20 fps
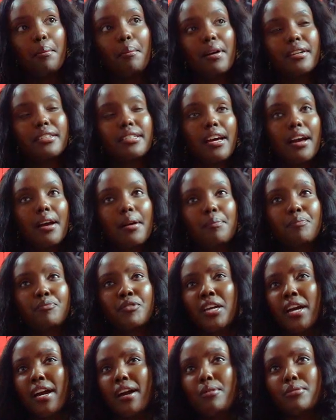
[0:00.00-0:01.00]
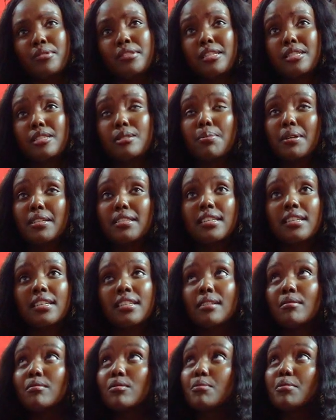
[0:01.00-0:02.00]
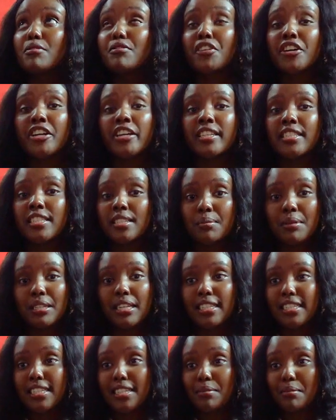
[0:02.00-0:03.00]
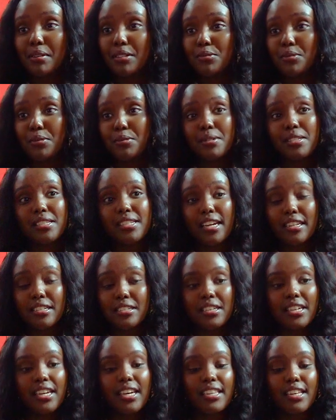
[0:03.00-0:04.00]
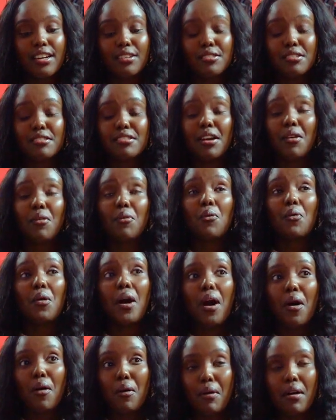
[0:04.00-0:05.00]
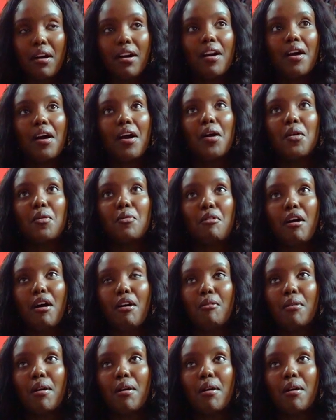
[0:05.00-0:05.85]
But um, yeah, I was expecting them to be very intimidating, but when we sat together, I was like, wow, wow,